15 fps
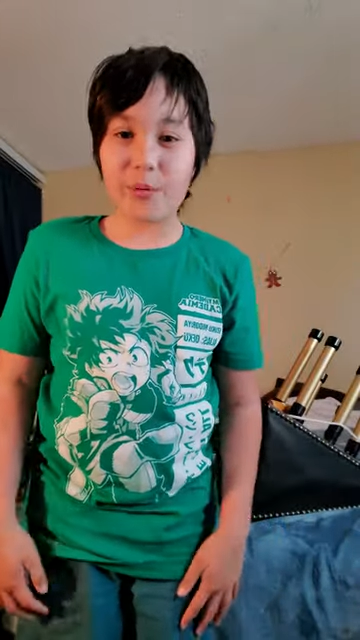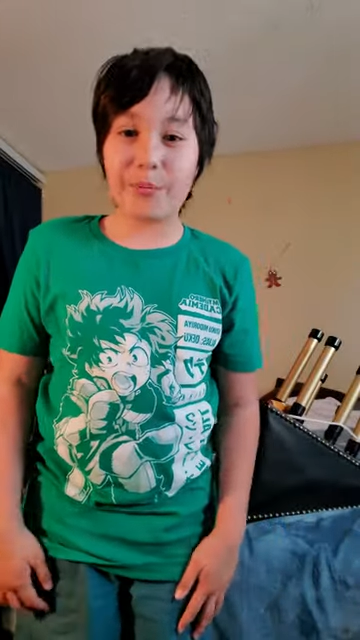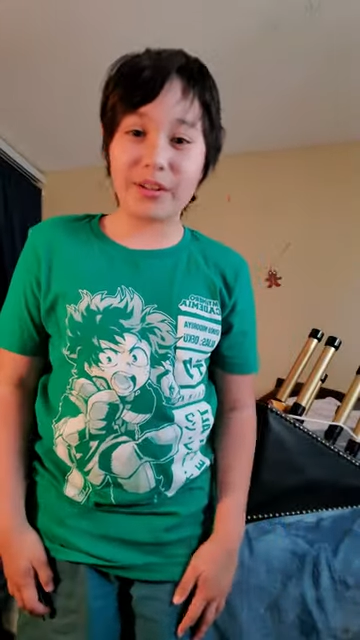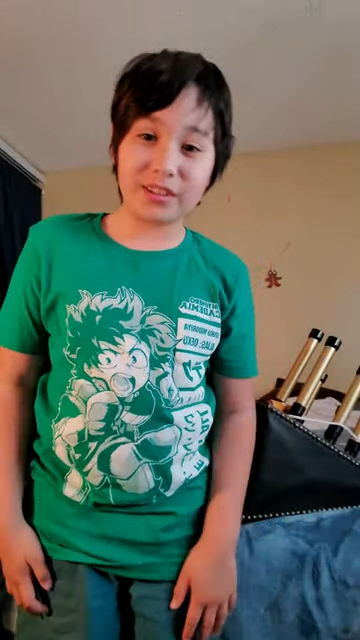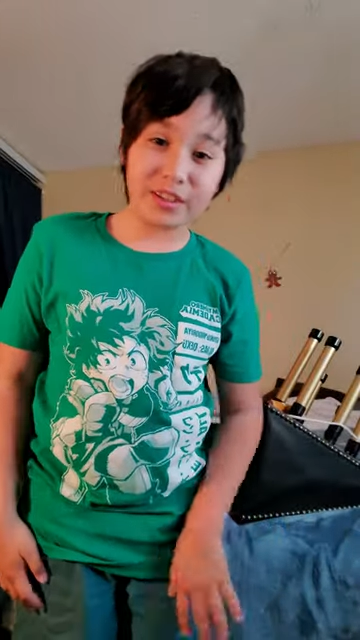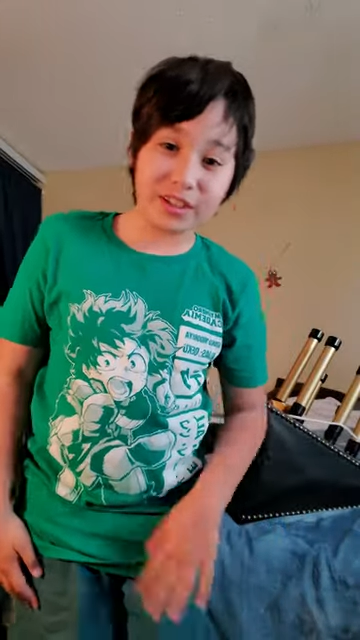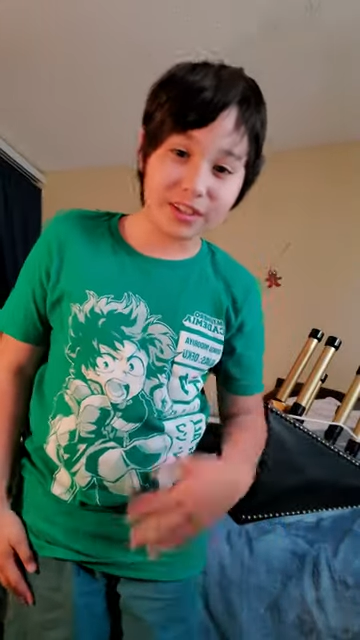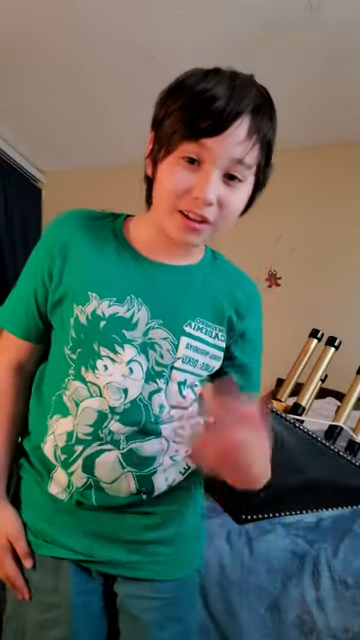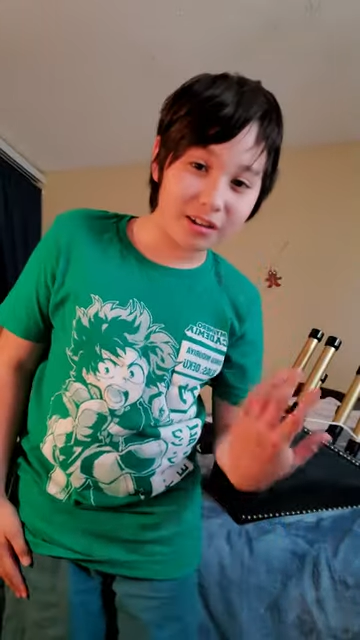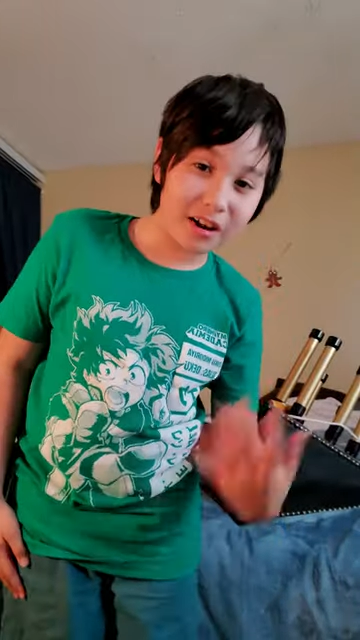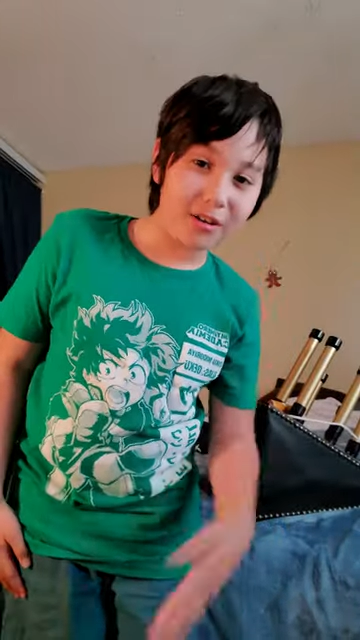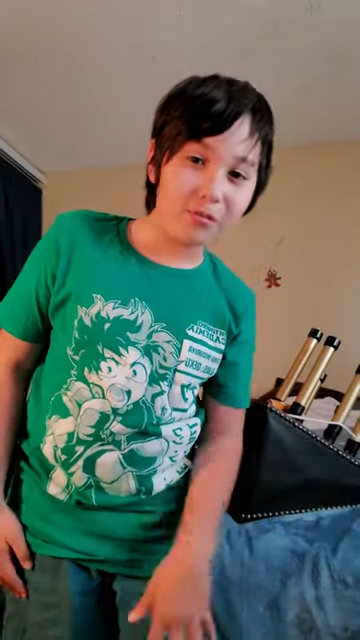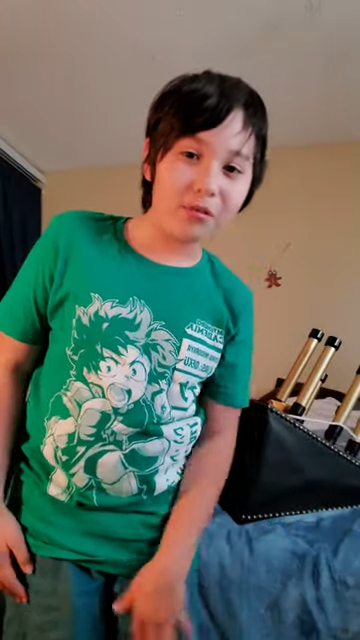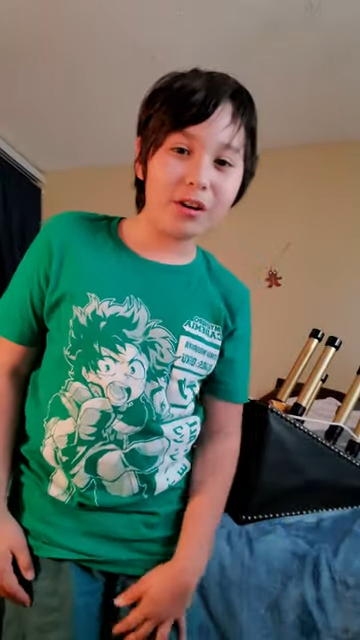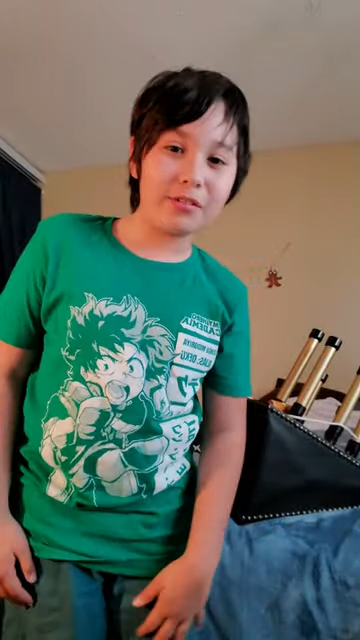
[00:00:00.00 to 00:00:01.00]
but there's
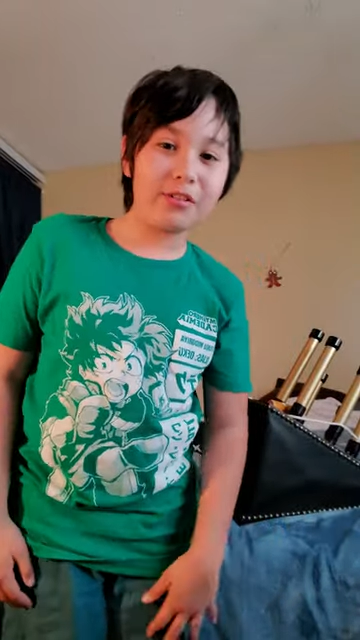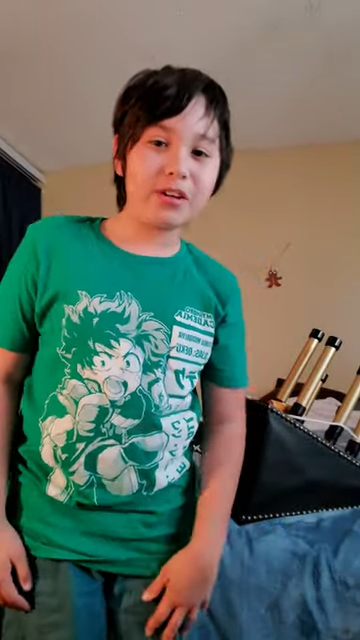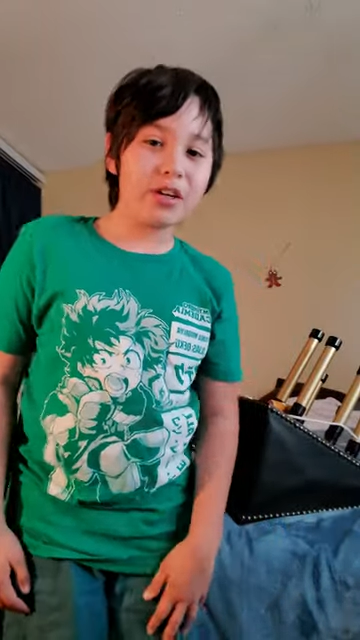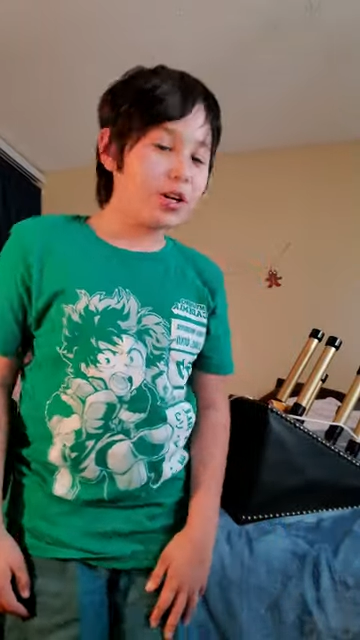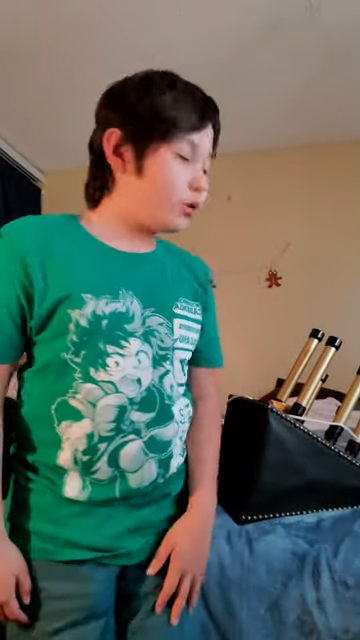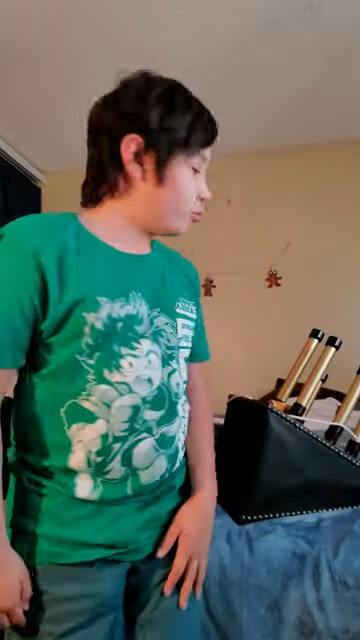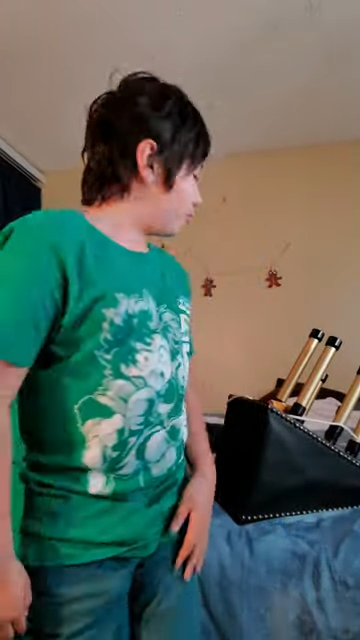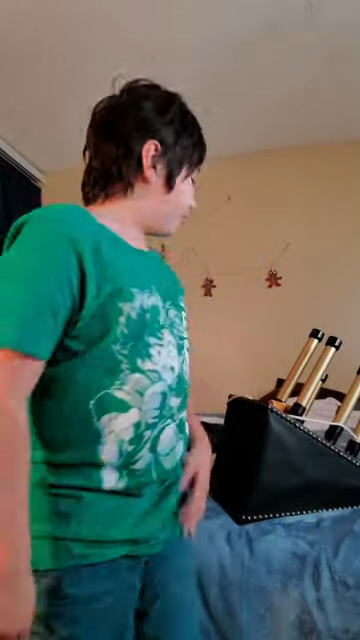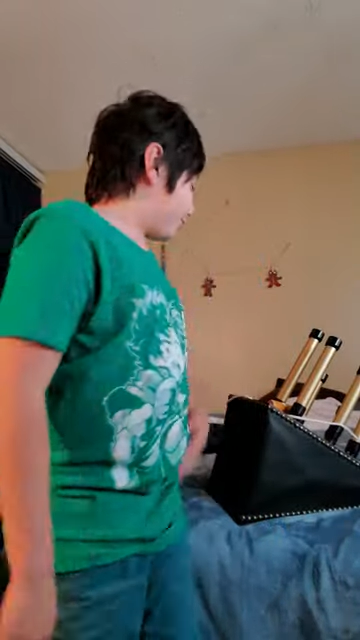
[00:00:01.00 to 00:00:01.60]
another one with